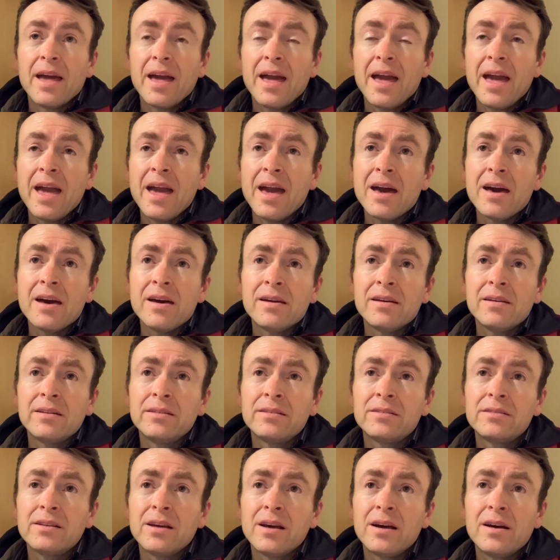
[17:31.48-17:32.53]

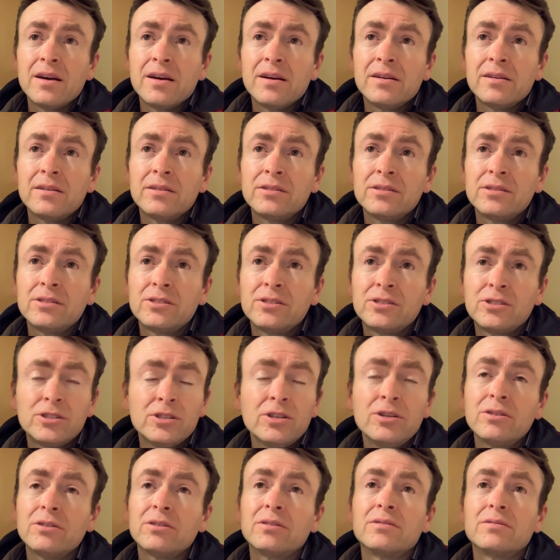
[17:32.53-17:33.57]
And
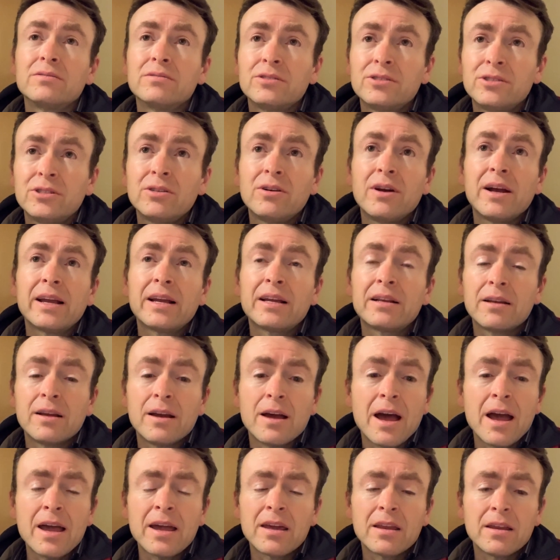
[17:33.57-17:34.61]
sure,
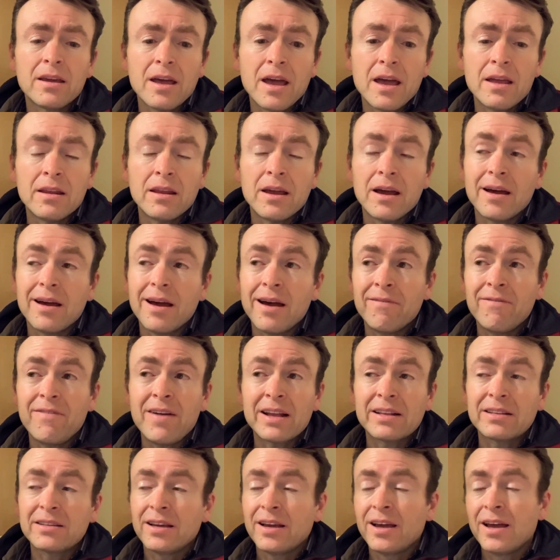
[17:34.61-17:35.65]
in
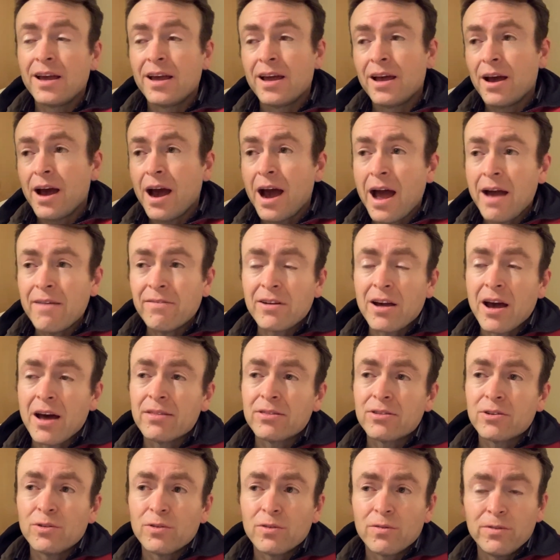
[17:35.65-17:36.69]
fact, I've gone
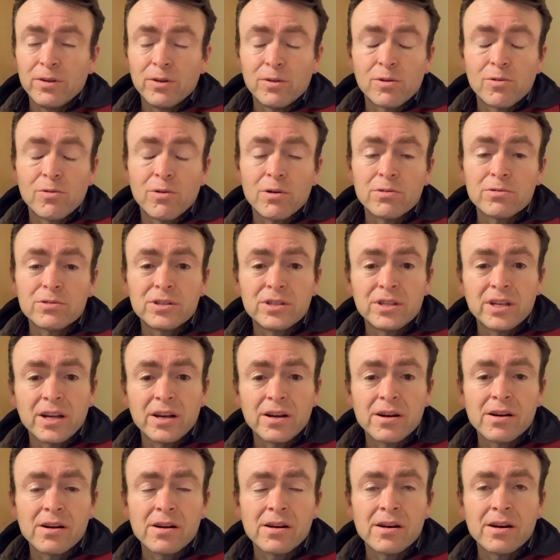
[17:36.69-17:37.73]
through a few quotes
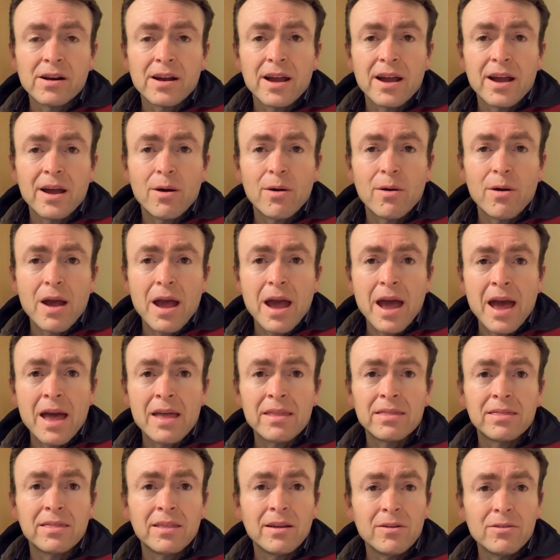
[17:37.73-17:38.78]
here,
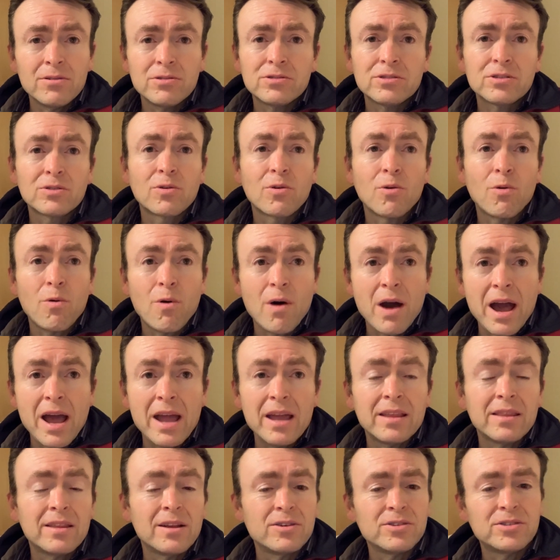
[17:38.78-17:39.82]
and there's
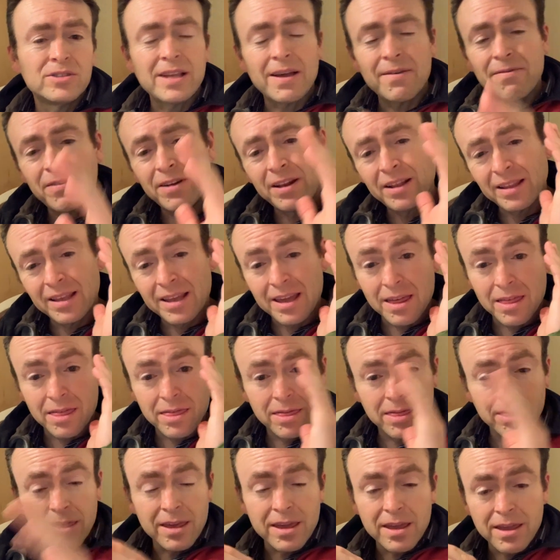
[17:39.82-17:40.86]
definitely a
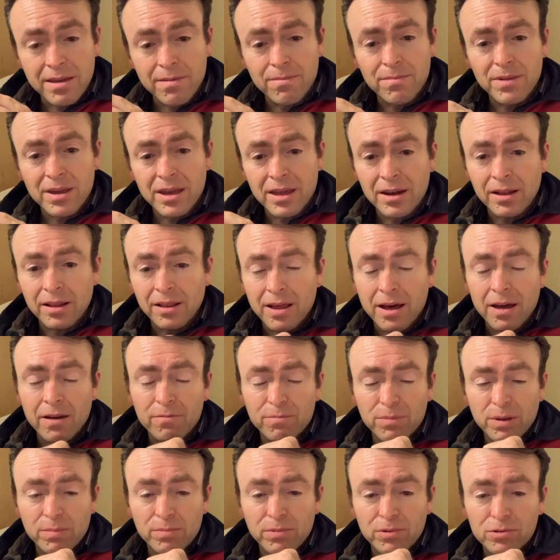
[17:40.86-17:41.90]
theme in a lot
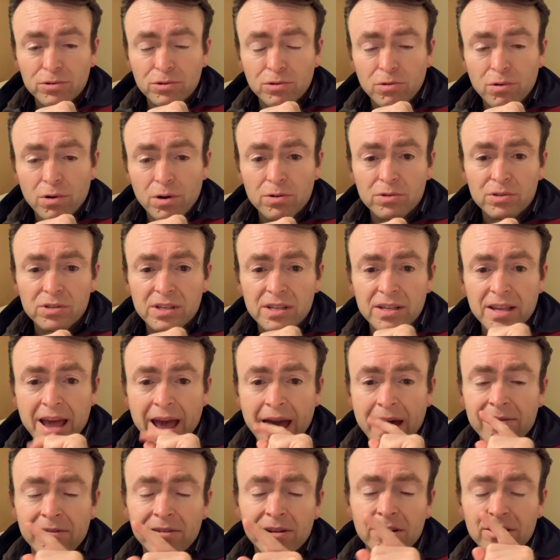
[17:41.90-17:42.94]
of people's quotes
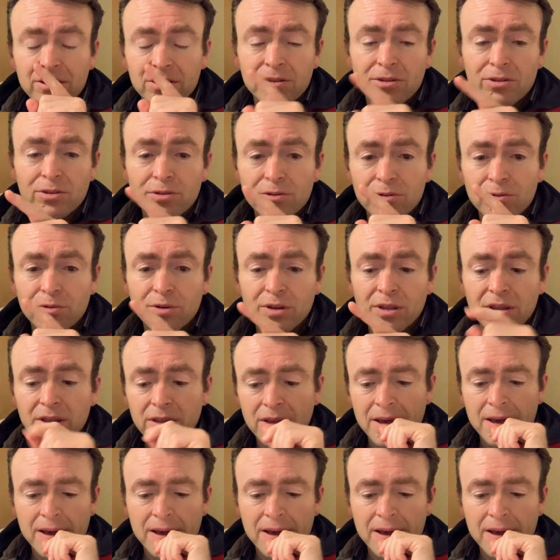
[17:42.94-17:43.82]
having to do with